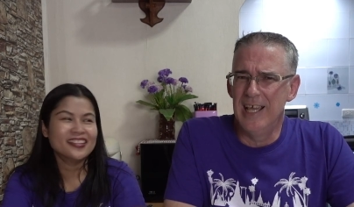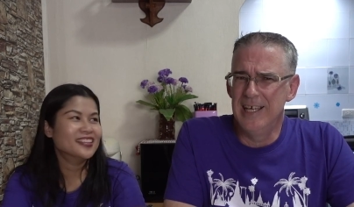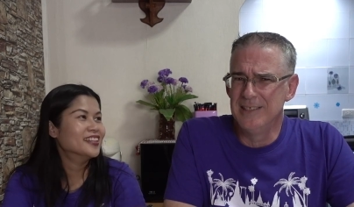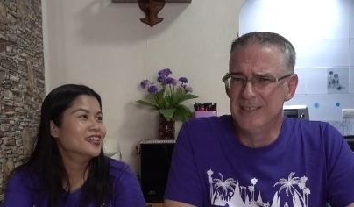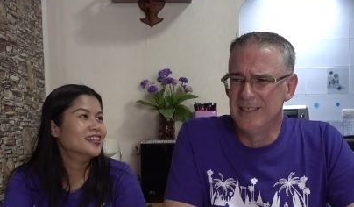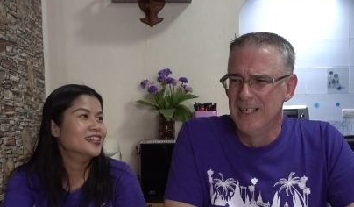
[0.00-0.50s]

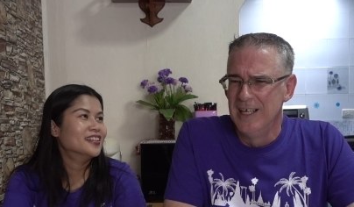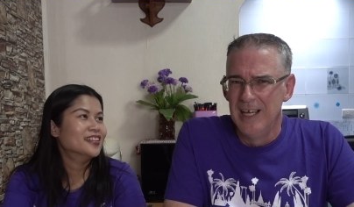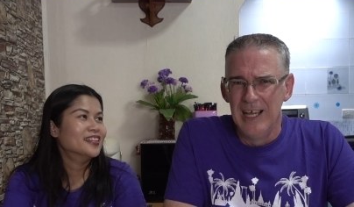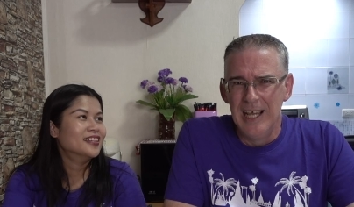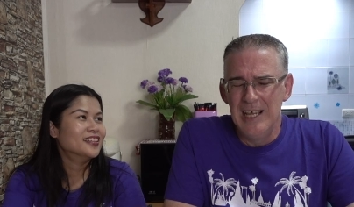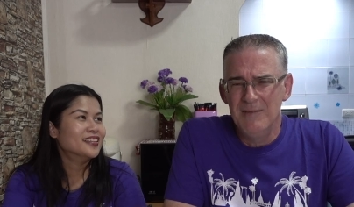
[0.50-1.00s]
Speaker 1: and
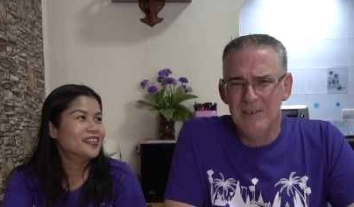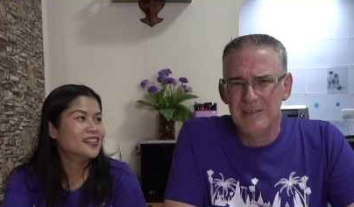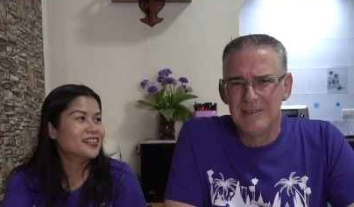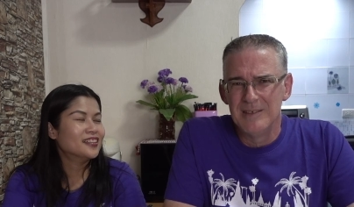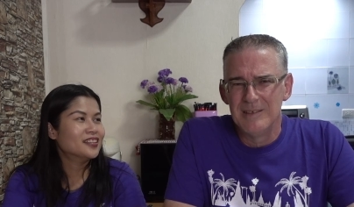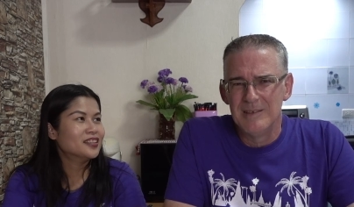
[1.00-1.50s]

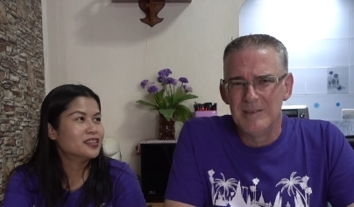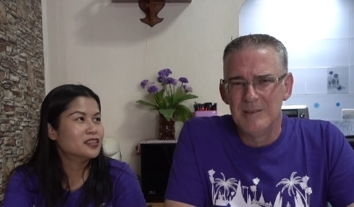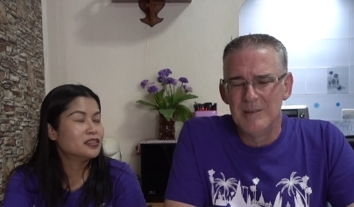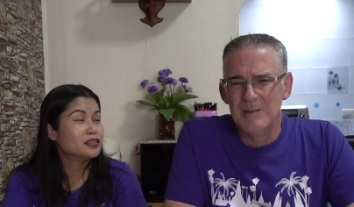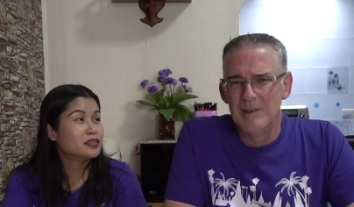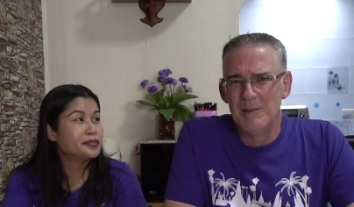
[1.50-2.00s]
even
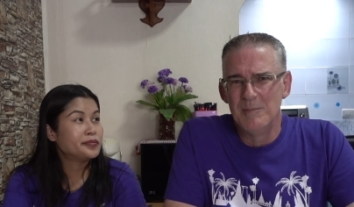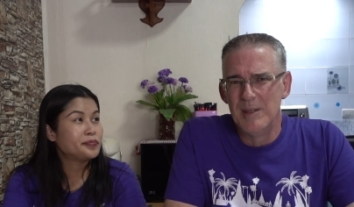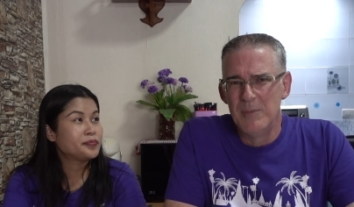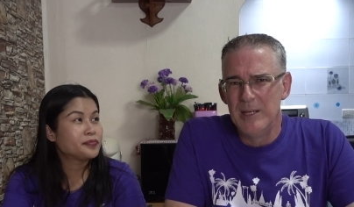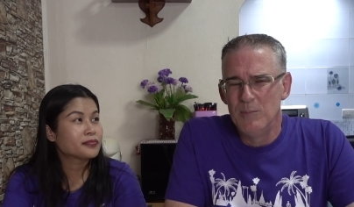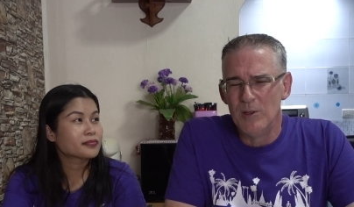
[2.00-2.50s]
the,
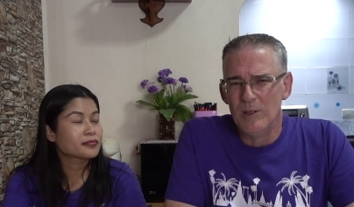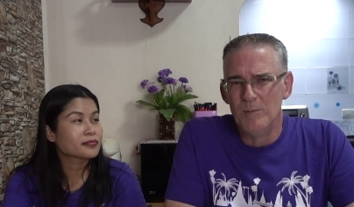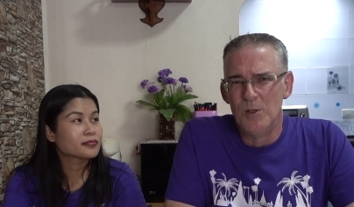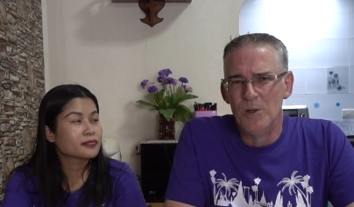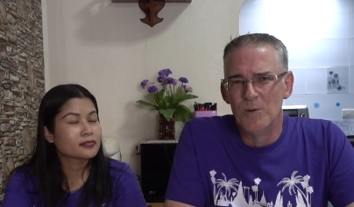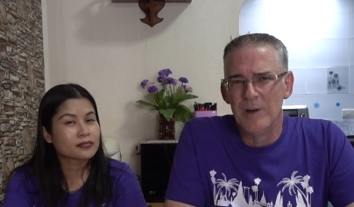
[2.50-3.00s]
the people are
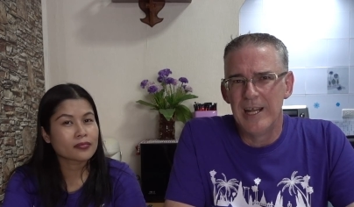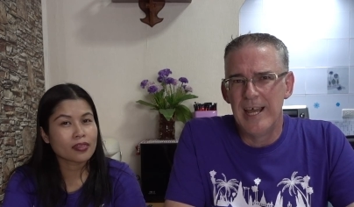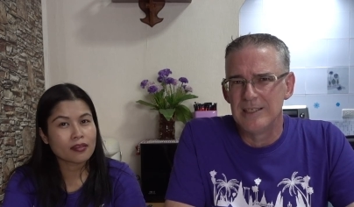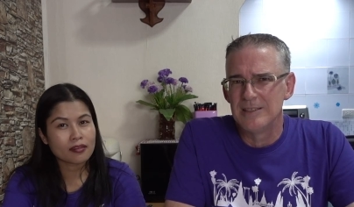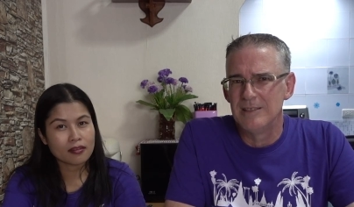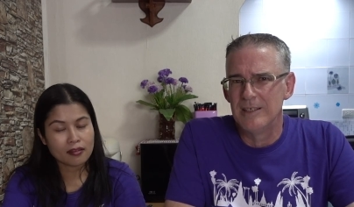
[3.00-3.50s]
more
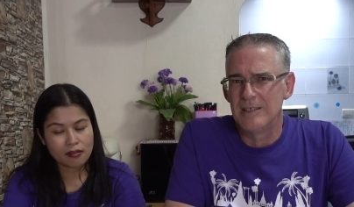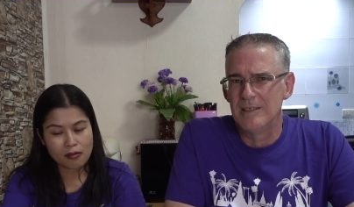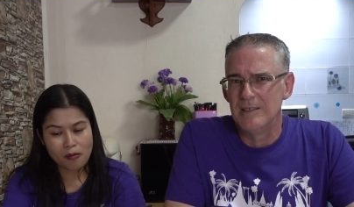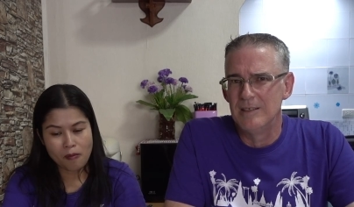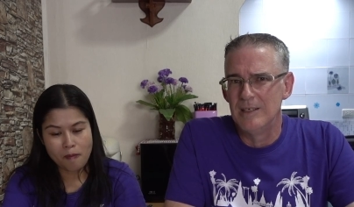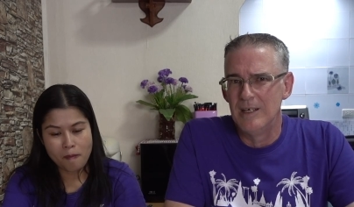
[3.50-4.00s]
relaxed.
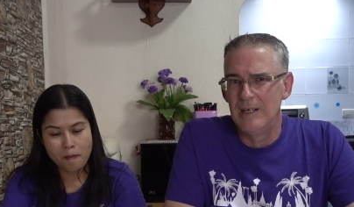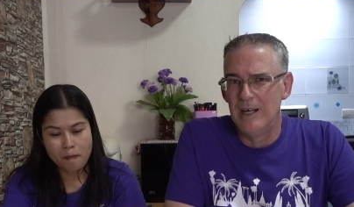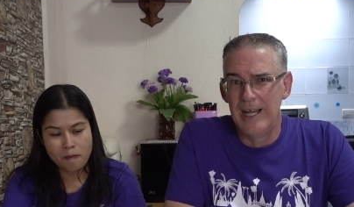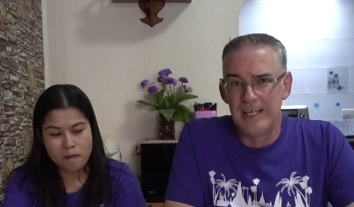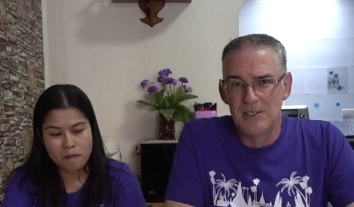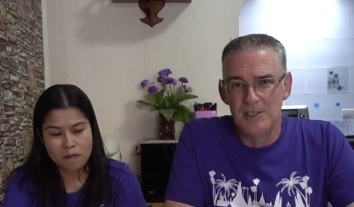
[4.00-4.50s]
Like
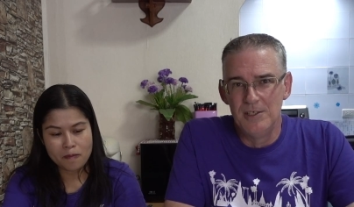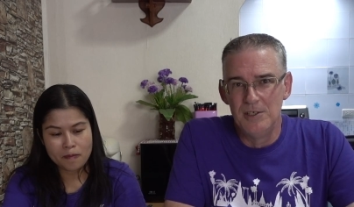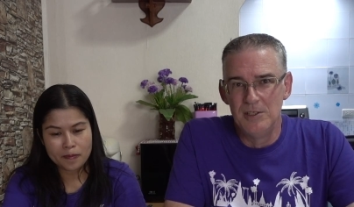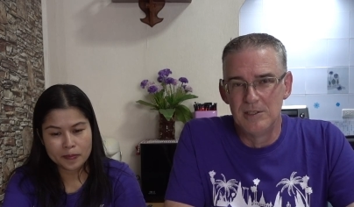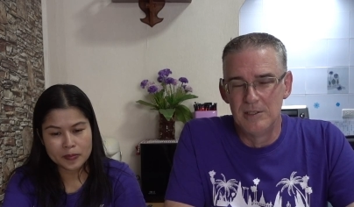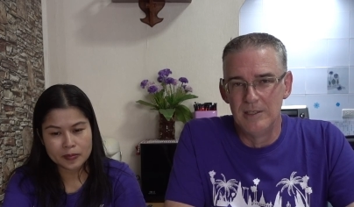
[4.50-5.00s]
I had to
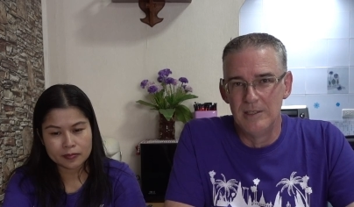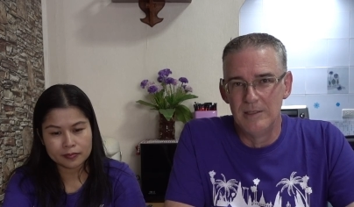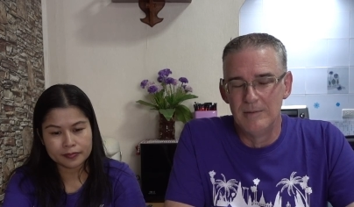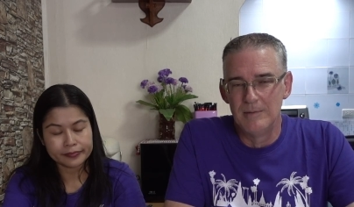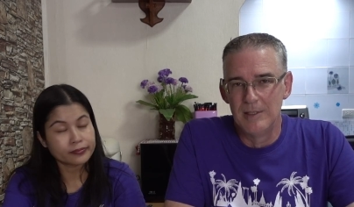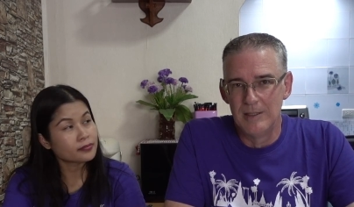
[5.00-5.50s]
use
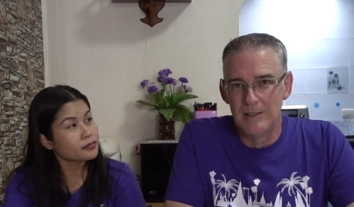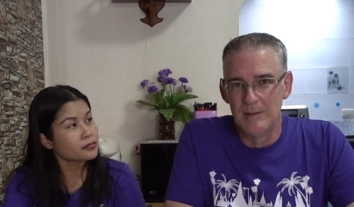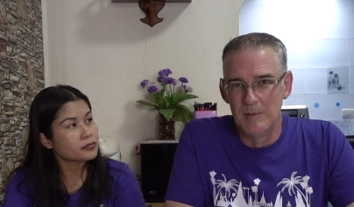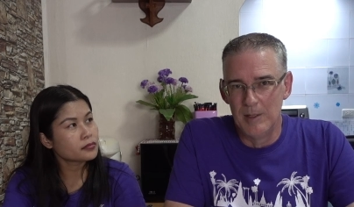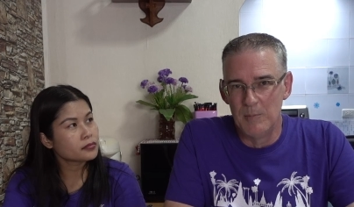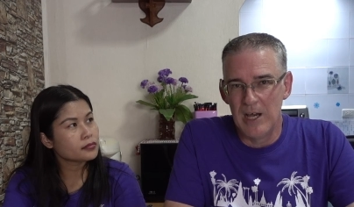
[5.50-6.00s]
the,
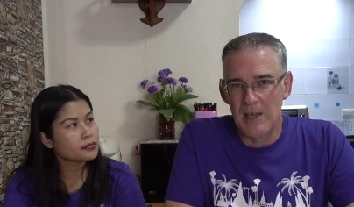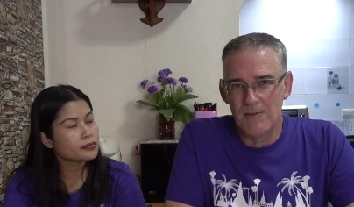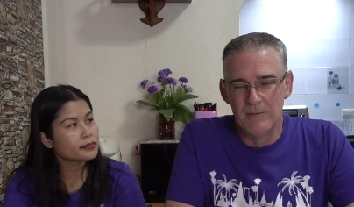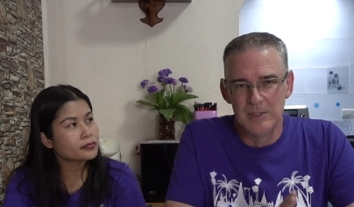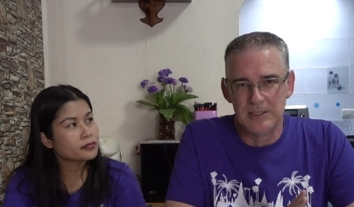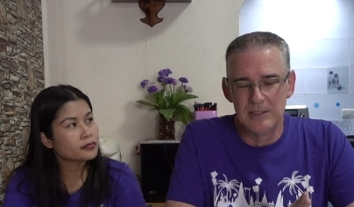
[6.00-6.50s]
the, the
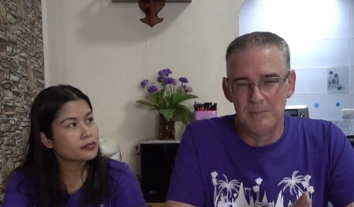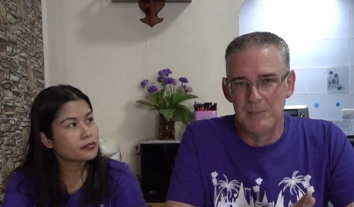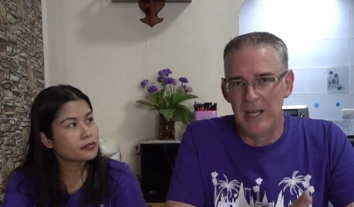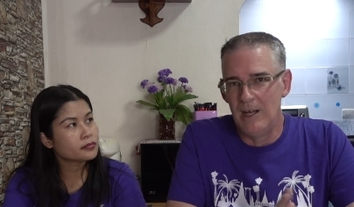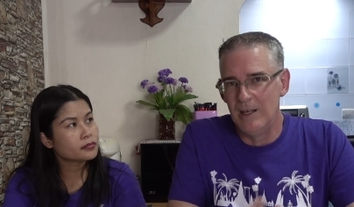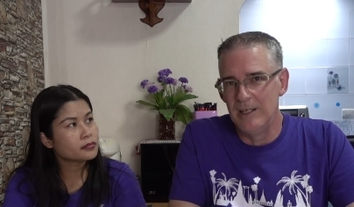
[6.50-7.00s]
bathroom, the, the
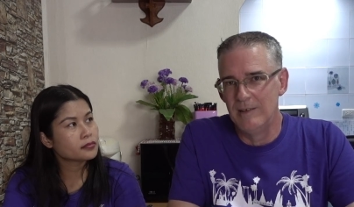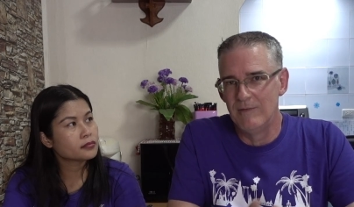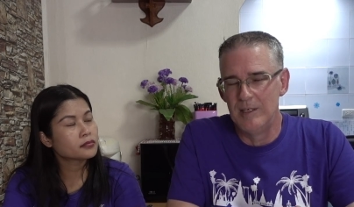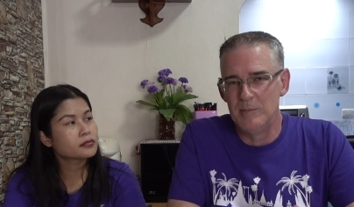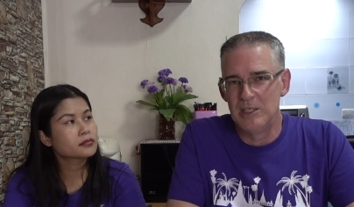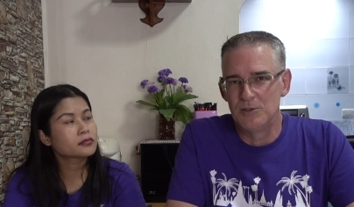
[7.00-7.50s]
male and the
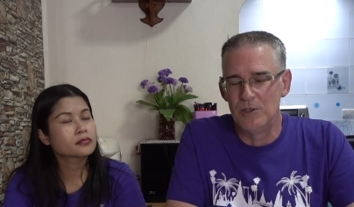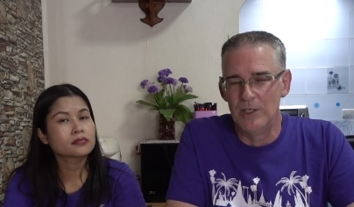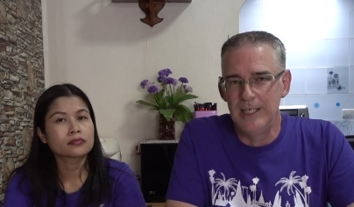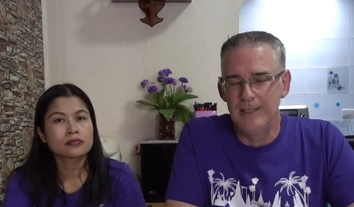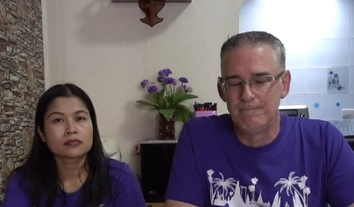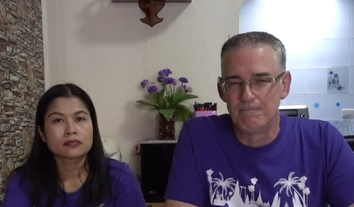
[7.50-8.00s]
female
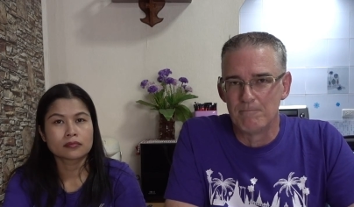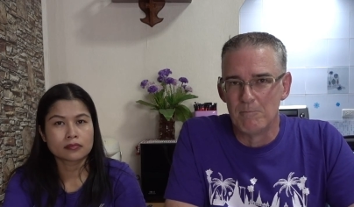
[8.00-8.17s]
toilet.